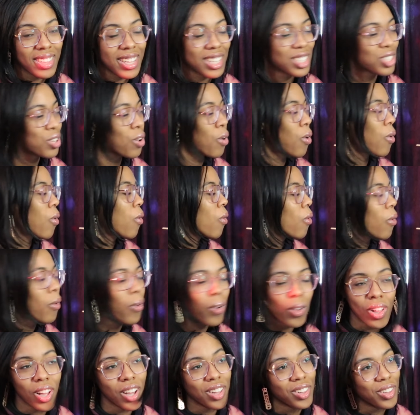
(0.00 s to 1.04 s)
That's a
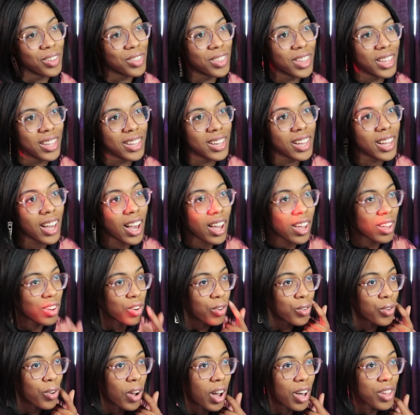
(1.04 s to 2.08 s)
whole other thing. Like, I
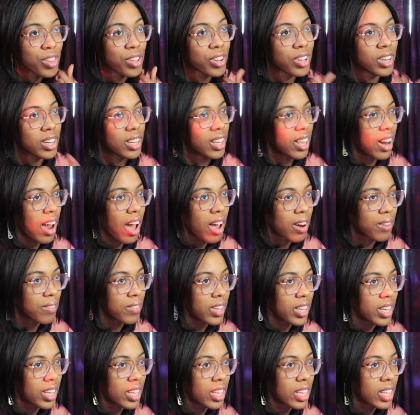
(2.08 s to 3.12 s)
don't know how they're going to get out of
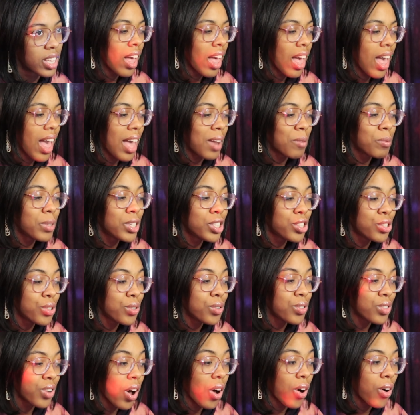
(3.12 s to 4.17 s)
it. And we do
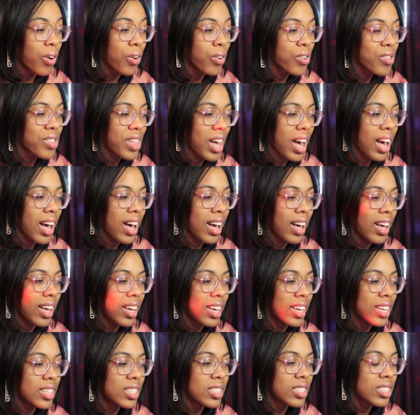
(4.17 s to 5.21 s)
know
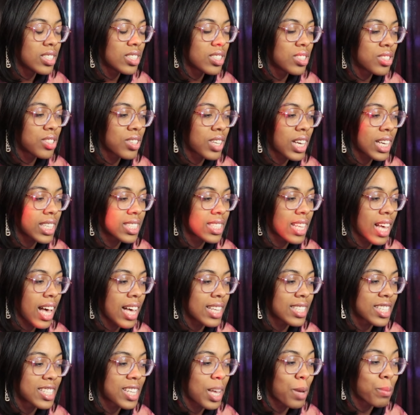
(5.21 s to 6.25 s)
that Tsukasa has
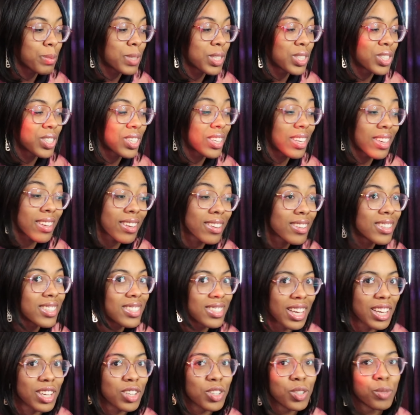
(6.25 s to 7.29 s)
attempted to kill
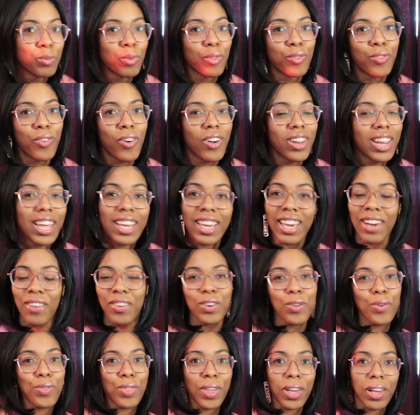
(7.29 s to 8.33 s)
Senku before. Like, when
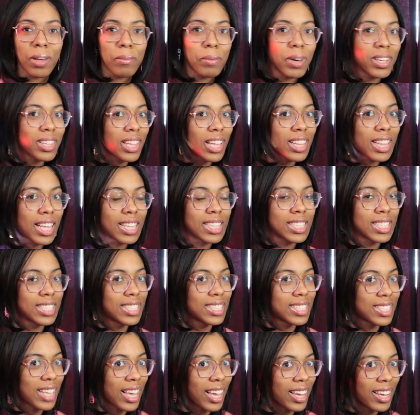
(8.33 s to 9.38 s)
you think about that, that's
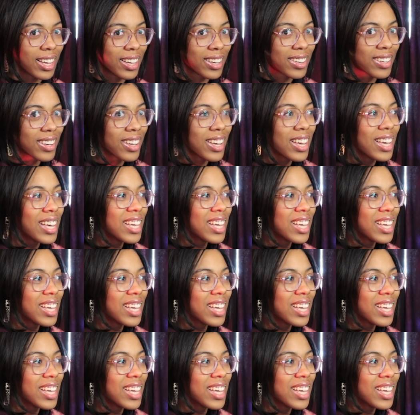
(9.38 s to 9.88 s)
insane.